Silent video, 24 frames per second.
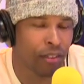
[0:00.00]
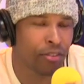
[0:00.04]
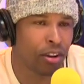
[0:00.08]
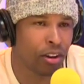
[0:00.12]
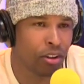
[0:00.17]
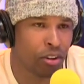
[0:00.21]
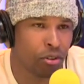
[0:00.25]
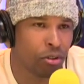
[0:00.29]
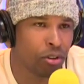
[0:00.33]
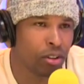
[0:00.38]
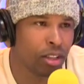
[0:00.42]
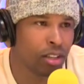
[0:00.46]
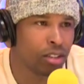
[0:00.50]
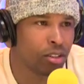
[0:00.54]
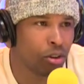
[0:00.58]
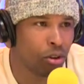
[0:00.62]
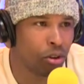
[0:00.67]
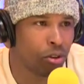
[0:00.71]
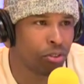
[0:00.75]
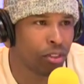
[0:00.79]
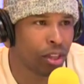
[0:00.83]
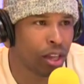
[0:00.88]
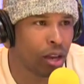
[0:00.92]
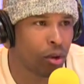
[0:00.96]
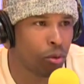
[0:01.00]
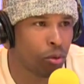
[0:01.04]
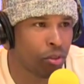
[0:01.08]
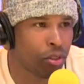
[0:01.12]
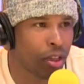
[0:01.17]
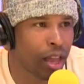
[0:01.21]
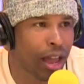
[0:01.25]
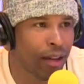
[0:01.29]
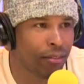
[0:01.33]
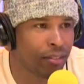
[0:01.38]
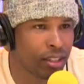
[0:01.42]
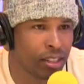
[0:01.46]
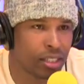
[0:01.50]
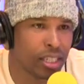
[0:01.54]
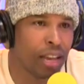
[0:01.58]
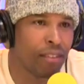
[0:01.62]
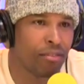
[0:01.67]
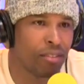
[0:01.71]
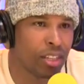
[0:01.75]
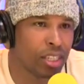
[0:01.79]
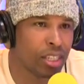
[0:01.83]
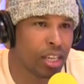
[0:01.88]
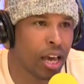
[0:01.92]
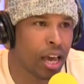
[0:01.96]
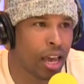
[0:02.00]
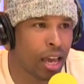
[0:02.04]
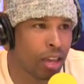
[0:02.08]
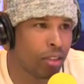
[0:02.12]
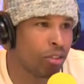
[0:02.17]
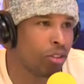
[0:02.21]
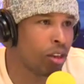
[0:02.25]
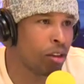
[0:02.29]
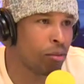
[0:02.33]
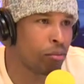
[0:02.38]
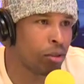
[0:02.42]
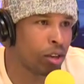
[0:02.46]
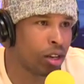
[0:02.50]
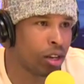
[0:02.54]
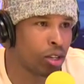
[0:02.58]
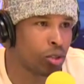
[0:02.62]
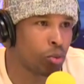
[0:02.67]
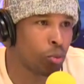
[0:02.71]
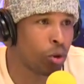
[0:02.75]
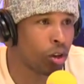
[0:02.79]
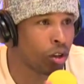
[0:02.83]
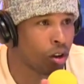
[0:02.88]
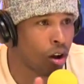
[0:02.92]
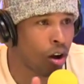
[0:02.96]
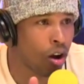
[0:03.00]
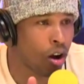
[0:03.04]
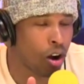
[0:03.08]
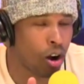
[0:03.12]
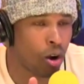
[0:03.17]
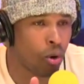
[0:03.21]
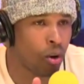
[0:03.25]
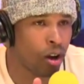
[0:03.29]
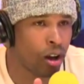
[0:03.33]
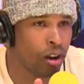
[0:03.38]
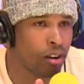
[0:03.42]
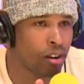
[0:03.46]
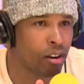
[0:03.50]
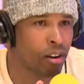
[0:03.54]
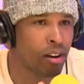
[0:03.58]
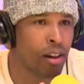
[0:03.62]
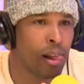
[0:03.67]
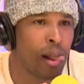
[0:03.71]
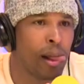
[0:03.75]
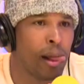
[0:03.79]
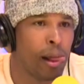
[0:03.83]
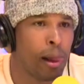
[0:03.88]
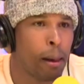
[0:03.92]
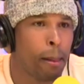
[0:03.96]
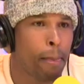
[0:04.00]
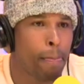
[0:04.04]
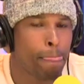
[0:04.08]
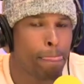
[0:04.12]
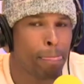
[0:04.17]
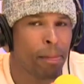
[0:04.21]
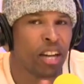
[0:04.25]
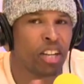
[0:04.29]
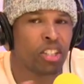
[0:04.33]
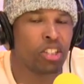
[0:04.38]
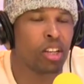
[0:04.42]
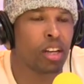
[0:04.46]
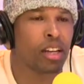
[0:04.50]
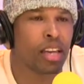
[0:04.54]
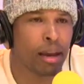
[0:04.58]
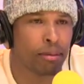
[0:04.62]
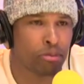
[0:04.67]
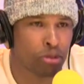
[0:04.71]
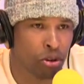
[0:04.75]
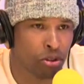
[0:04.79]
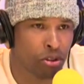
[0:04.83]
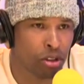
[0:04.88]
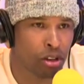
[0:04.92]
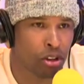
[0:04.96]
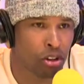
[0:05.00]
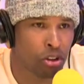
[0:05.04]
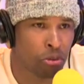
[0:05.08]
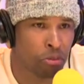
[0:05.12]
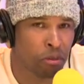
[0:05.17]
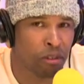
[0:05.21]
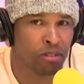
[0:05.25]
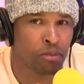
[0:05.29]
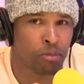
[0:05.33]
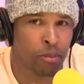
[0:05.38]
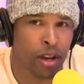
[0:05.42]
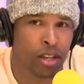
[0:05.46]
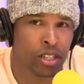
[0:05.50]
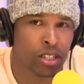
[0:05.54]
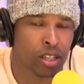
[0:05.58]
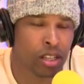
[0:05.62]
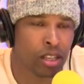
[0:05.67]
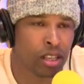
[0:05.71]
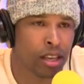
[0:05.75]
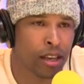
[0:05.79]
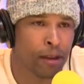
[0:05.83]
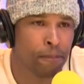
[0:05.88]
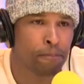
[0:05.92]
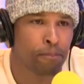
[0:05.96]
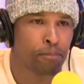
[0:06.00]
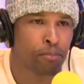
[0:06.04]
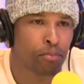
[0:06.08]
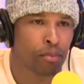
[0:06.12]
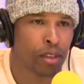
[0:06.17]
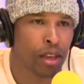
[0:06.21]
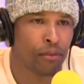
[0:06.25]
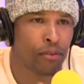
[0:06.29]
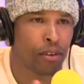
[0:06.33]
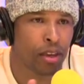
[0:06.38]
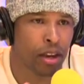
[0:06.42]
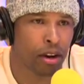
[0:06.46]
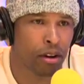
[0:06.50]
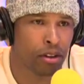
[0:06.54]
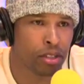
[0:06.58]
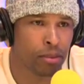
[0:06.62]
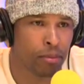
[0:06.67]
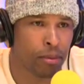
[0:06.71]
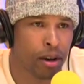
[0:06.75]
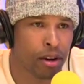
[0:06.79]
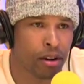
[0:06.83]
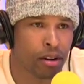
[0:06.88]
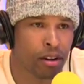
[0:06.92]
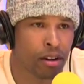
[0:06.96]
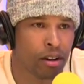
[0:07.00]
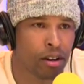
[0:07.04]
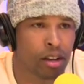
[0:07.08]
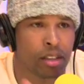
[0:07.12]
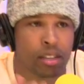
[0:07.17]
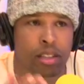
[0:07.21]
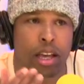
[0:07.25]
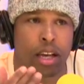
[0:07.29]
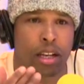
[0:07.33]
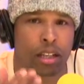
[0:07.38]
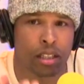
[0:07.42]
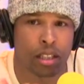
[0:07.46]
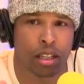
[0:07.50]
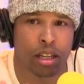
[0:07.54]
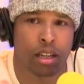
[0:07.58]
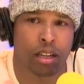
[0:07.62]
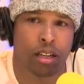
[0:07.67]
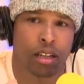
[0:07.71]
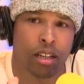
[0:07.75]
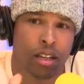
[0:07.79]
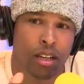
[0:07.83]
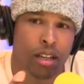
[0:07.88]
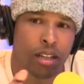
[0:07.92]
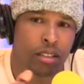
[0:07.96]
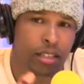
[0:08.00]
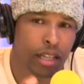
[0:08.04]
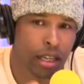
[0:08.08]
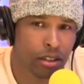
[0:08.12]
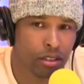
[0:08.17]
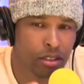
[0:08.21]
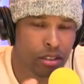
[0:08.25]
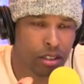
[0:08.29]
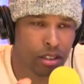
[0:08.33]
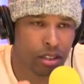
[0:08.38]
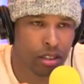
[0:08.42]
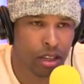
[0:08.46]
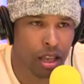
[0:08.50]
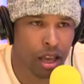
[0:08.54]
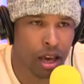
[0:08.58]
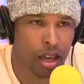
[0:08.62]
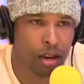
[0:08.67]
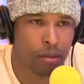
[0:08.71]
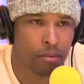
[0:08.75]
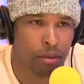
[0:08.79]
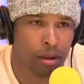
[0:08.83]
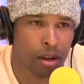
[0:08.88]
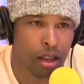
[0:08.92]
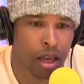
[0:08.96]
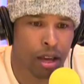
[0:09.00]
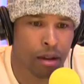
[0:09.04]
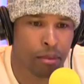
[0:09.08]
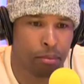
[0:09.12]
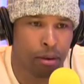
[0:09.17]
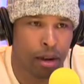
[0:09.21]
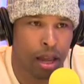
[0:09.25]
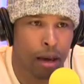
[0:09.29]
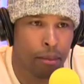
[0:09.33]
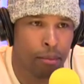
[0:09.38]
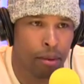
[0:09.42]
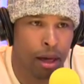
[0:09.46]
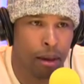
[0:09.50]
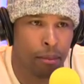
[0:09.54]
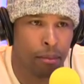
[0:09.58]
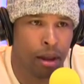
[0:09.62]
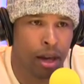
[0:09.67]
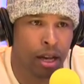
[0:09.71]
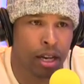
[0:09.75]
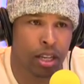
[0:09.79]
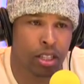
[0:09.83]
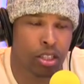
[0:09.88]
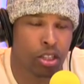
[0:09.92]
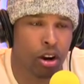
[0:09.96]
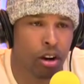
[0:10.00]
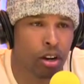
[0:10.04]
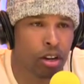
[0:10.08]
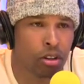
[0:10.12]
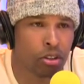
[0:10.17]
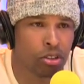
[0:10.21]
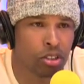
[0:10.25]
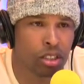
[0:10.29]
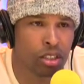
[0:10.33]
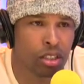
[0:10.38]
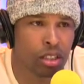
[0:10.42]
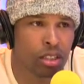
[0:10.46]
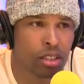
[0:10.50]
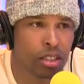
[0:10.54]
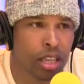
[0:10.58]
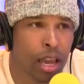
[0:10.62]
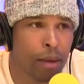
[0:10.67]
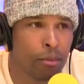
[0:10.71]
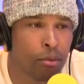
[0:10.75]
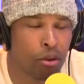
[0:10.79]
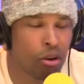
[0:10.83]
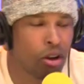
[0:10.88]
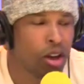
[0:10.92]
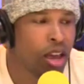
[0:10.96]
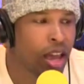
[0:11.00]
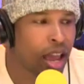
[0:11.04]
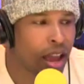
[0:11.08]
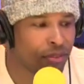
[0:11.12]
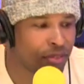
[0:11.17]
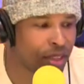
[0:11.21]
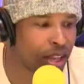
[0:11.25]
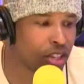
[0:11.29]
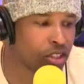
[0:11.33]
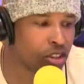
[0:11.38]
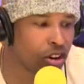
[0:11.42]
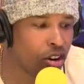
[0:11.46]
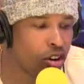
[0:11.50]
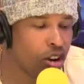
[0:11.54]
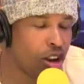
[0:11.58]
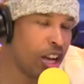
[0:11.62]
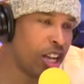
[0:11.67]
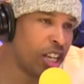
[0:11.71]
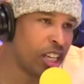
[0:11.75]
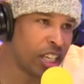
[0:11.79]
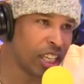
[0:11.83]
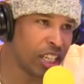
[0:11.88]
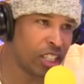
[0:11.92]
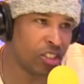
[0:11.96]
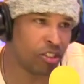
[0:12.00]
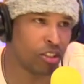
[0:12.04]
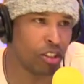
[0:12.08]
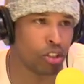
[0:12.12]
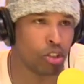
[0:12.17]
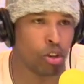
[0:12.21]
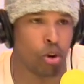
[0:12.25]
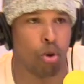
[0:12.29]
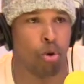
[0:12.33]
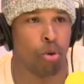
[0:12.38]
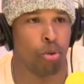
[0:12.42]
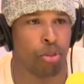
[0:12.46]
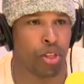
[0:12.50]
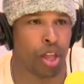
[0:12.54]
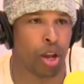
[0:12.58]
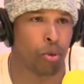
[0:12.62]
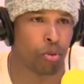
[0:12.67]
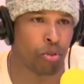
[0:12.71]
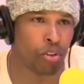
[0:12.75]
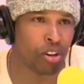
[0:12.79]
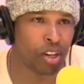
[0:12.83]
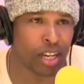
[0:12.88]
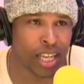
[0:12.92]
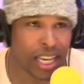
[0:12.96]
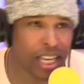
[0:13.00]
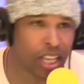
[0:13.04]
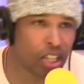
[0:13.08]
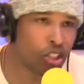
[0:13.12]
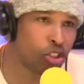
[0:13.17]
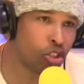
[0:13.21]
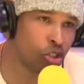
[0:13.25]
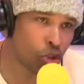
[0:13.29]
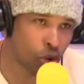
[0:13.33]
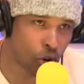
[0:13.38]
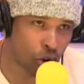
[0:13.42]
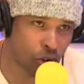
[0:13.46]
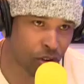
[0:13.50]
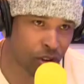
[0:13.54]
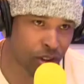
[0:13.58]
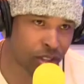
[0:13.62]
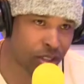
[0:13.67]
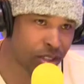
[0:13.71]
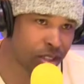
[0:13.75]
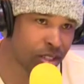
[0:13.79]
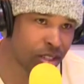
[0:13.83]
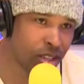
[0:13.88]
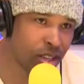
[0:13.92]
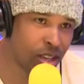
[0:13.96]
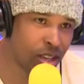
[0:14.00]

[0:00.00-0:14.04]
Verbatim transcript: they're doing this whole thing where they have to save the CIA thing because we could all go under, he should have kept her on the loop, especially if he cares about her. It's like, look, take her to the side and be like, blah, but blah, blah. Because you already know she's unstable. Right. If they start unleashing this whole thing where they're leaking stories